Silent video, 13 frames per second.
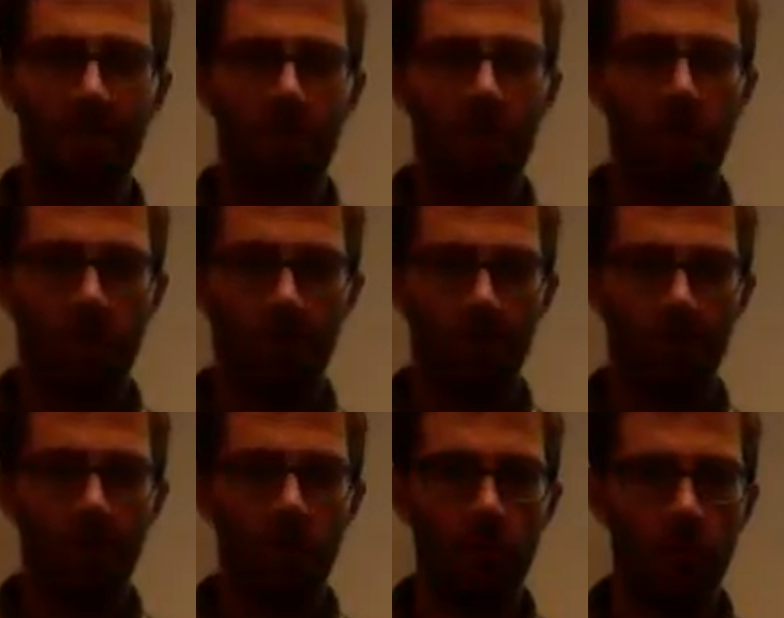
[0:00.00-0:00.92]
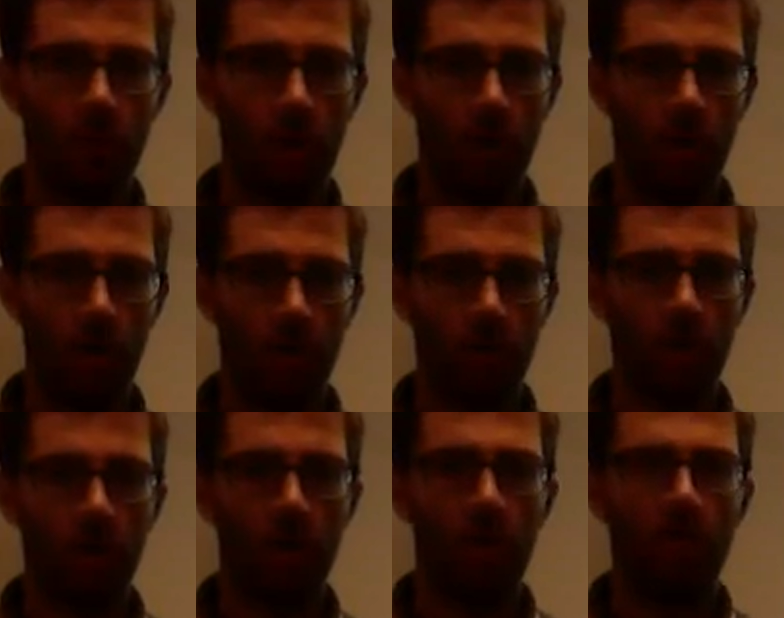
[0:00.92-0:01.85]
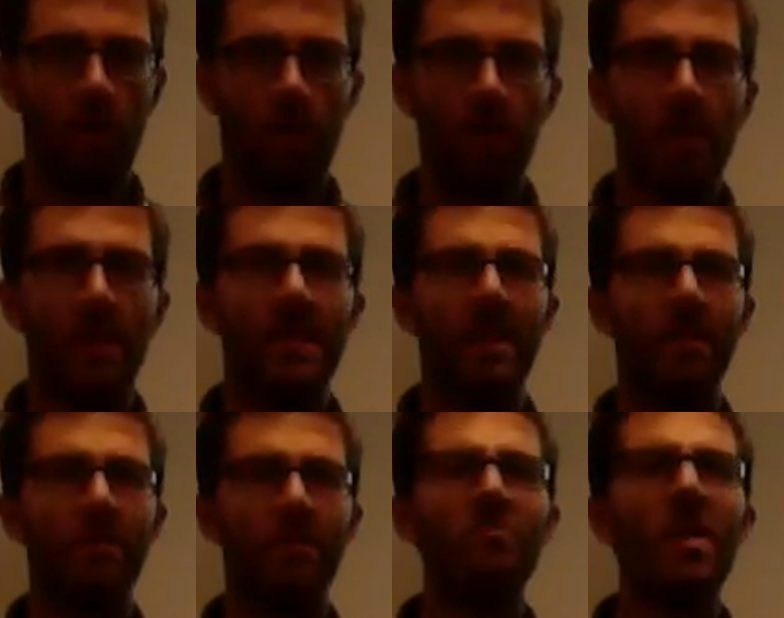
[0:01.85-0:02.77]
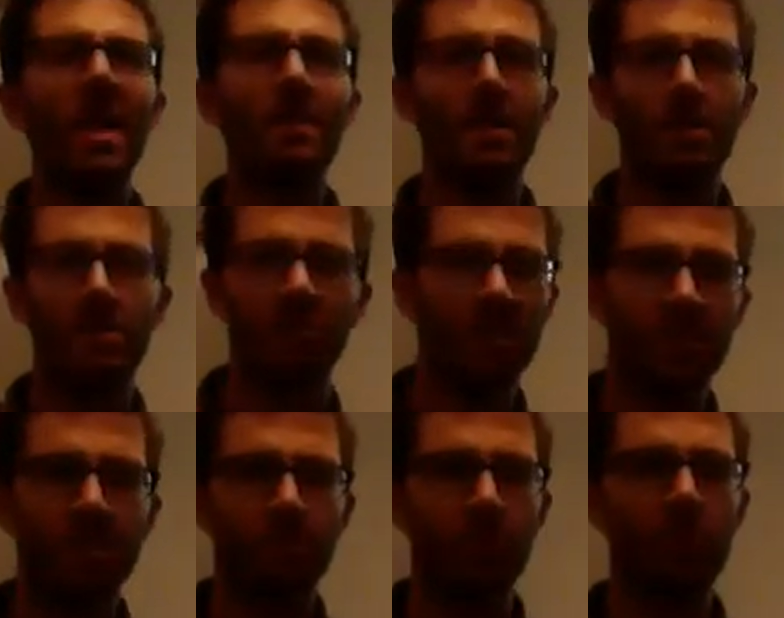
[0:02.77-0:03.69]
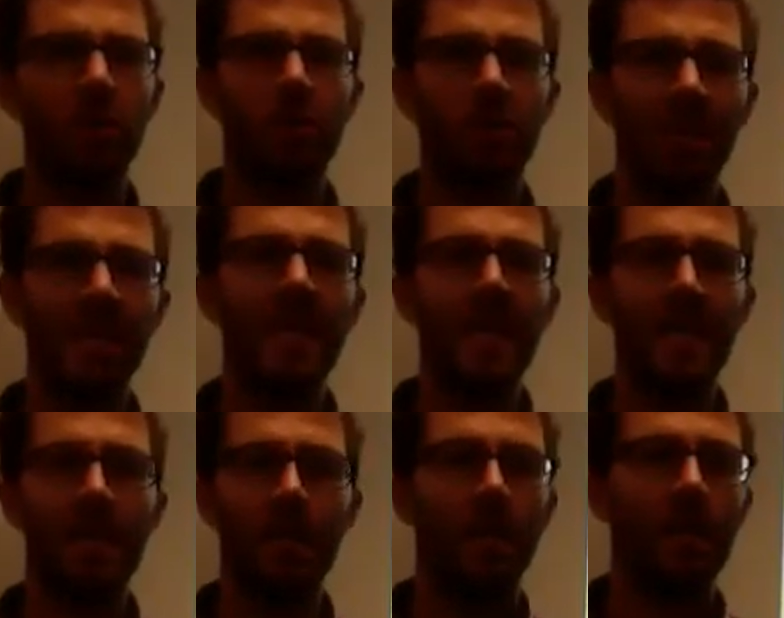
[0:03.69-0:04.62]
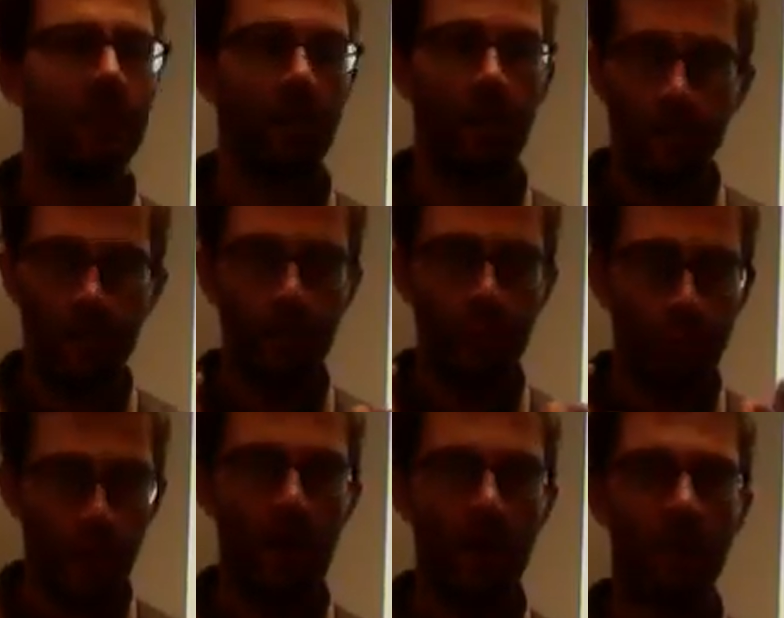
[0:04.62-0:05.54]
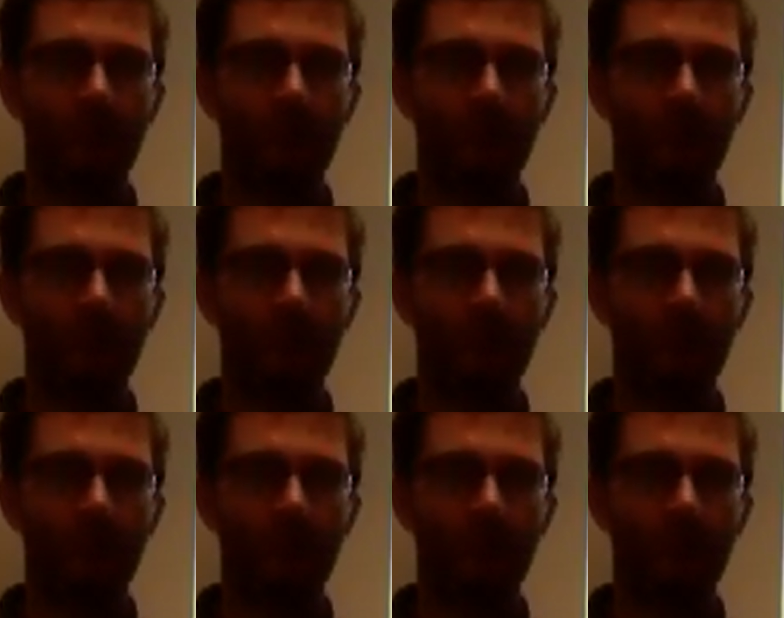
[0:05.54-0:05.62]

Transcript: part of who you are, right? He said that babies are just pure id. They only want